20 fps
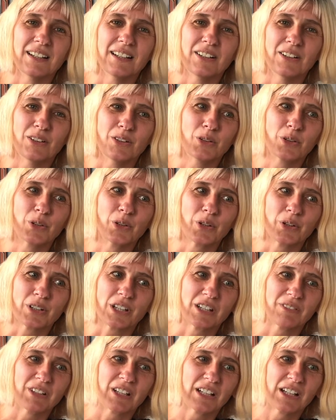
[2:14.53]
or
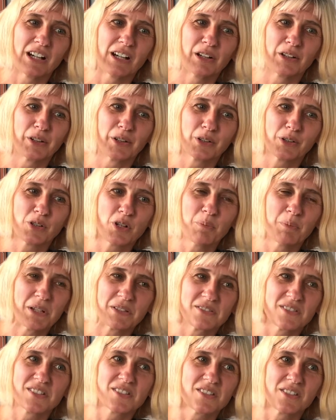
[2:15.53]
giving our
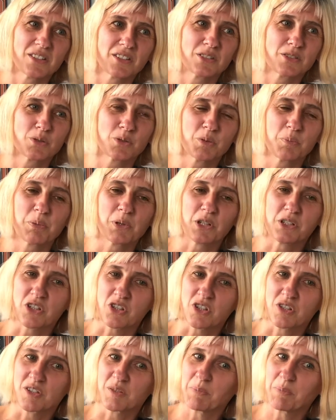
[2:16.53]
comments to the politicians,